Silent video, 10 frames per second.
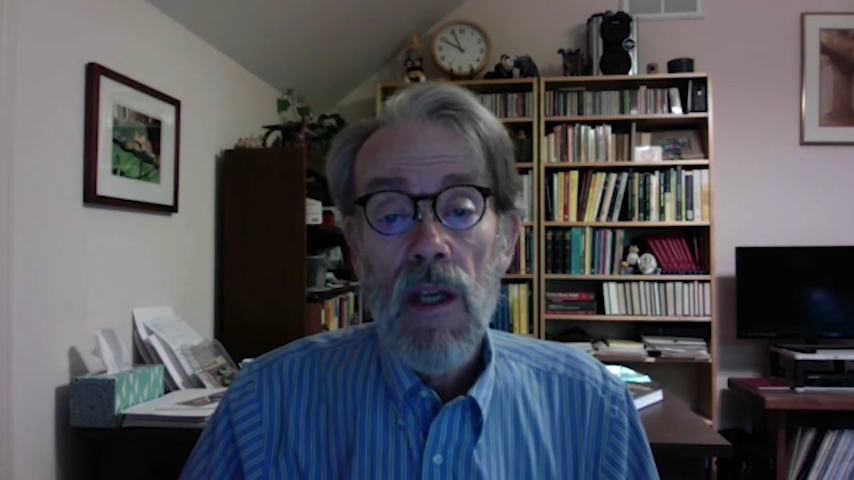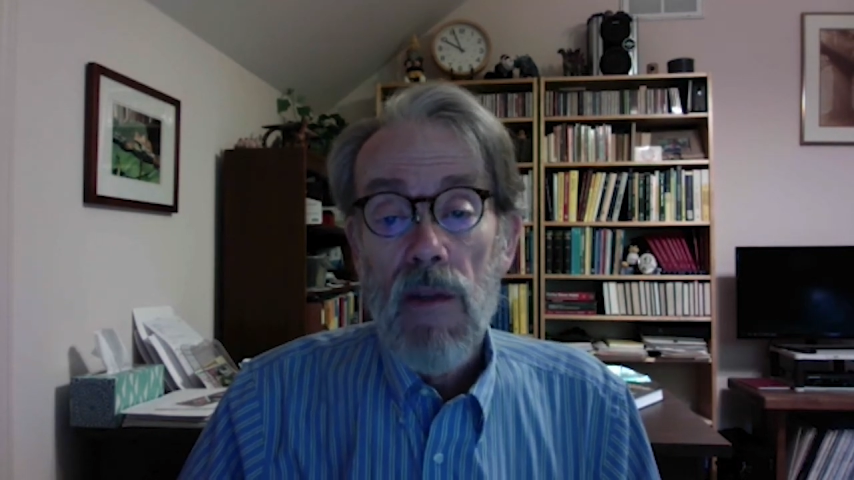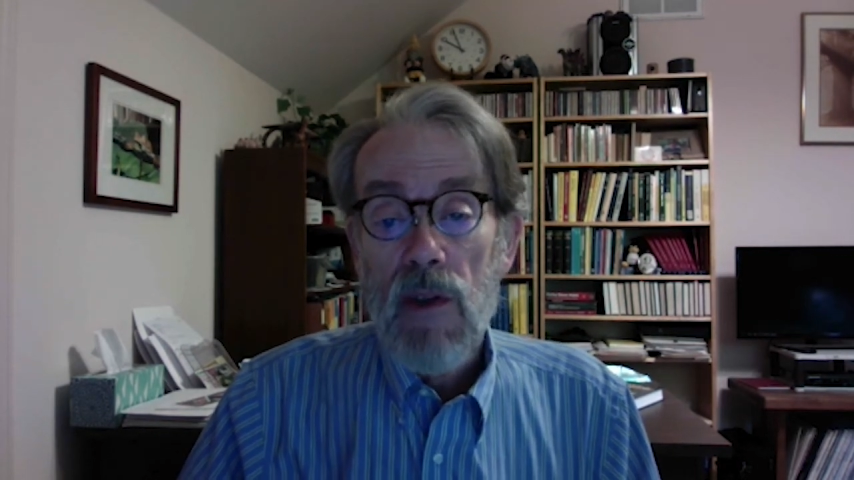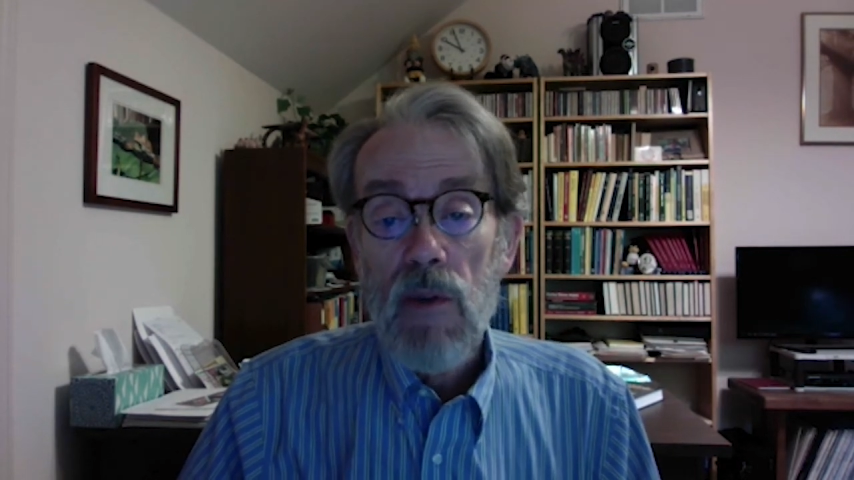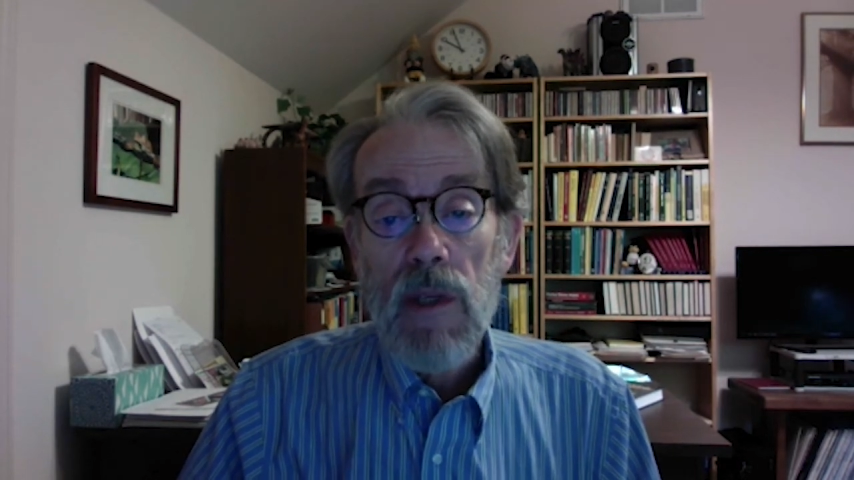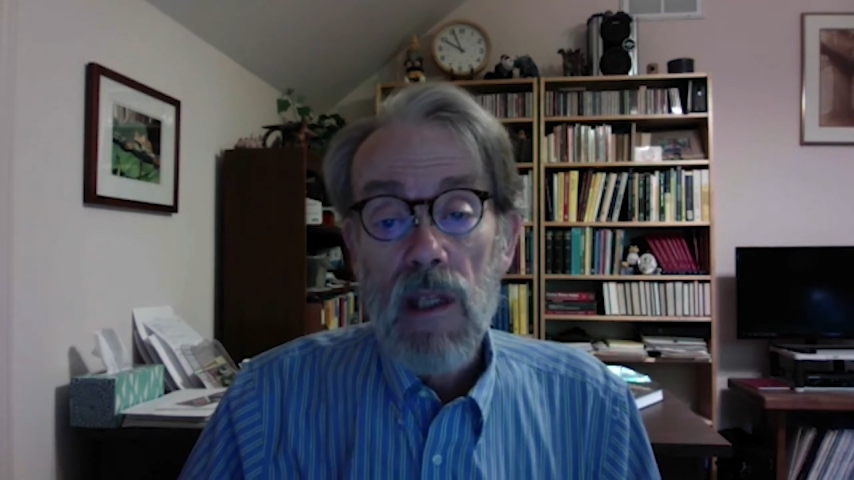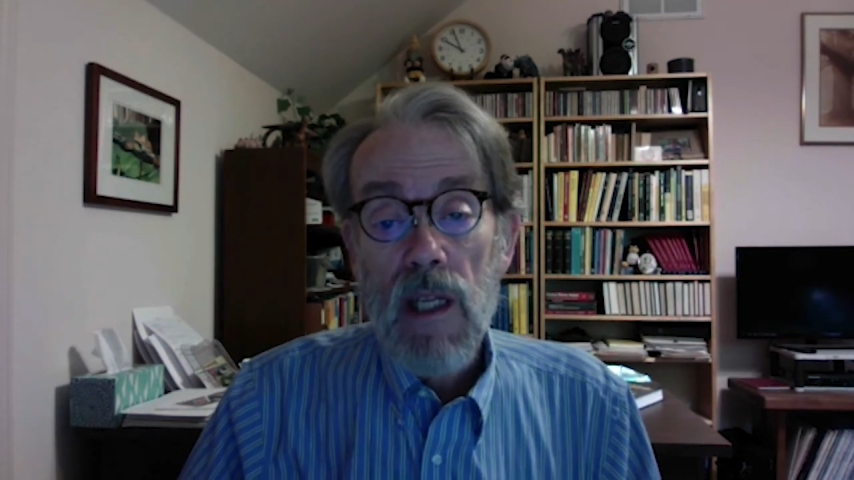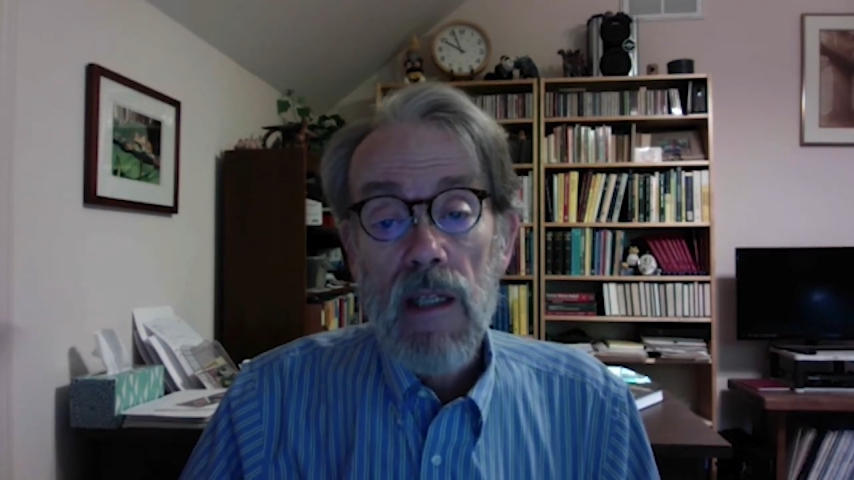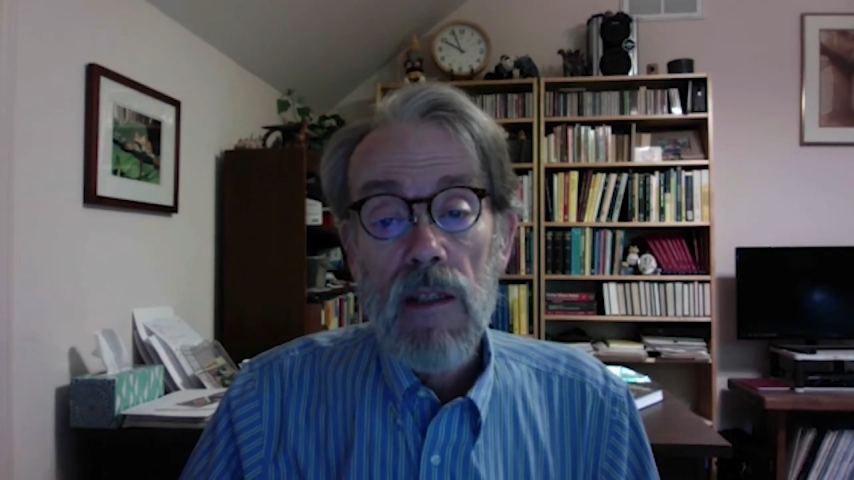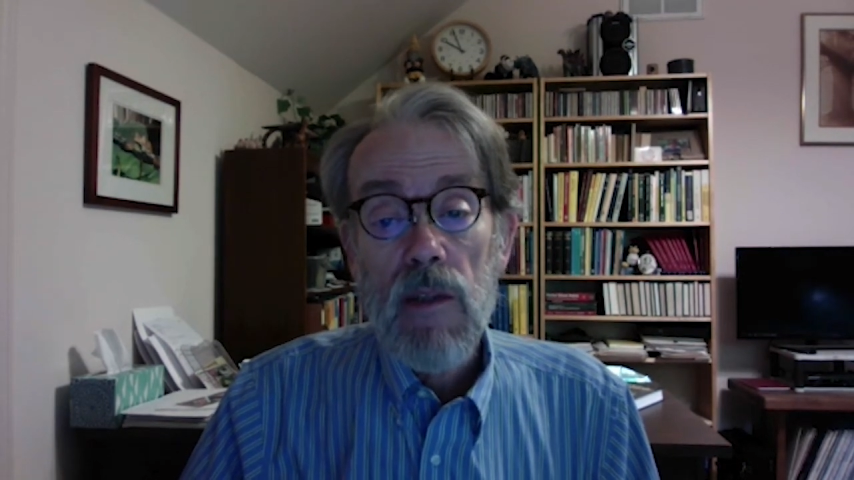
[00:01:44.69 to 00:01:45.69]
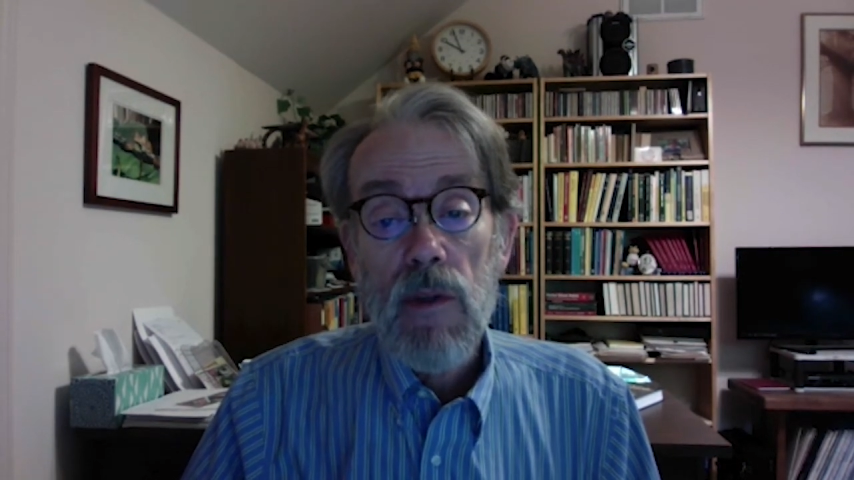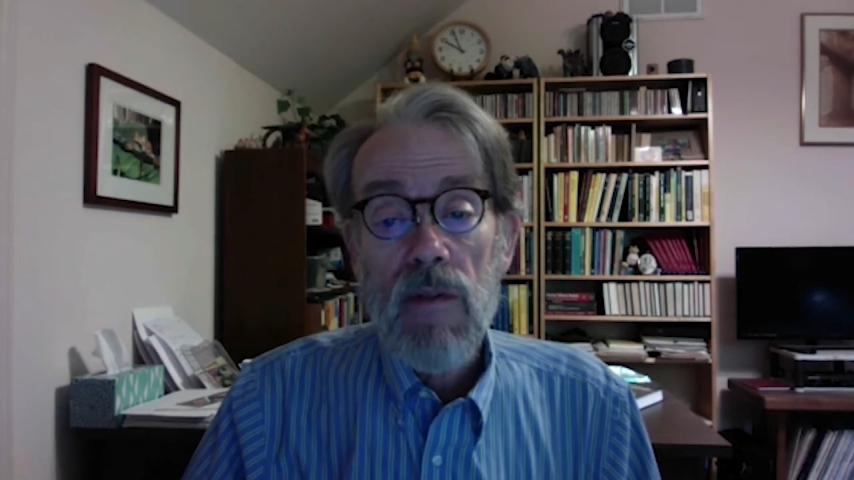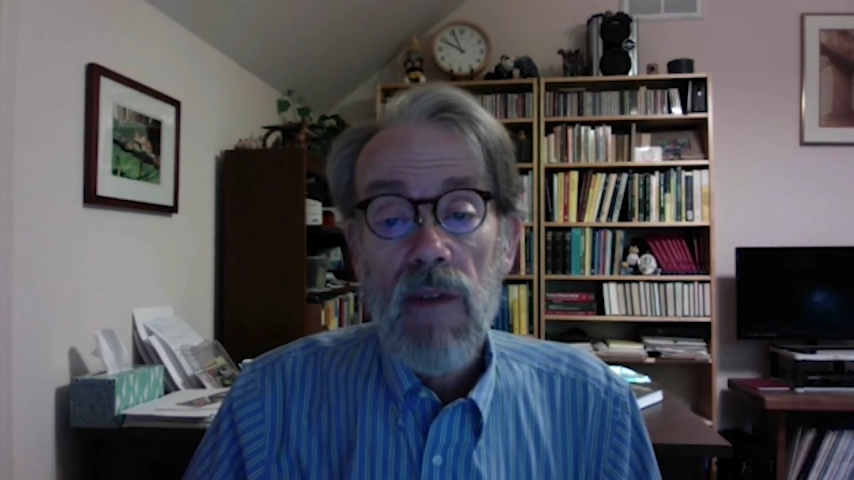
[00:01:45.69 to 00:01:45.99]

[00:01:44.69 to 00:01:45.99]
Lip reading: than we likely would have